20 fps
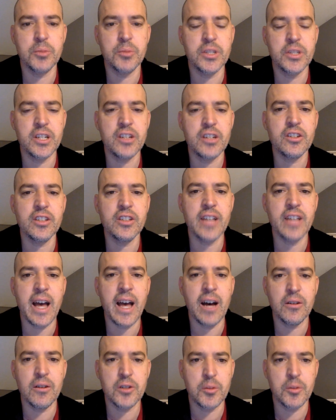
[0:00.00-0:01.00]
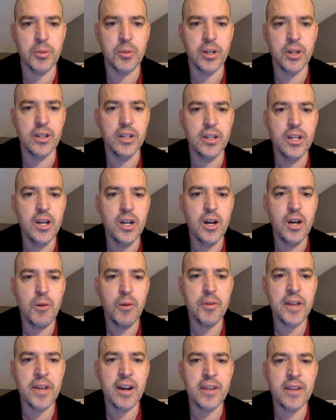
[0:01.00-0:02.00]
particularly algebra,
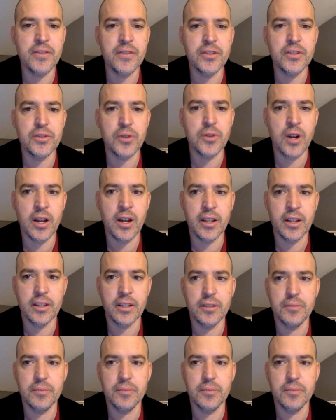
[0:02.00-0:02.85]
without even trying.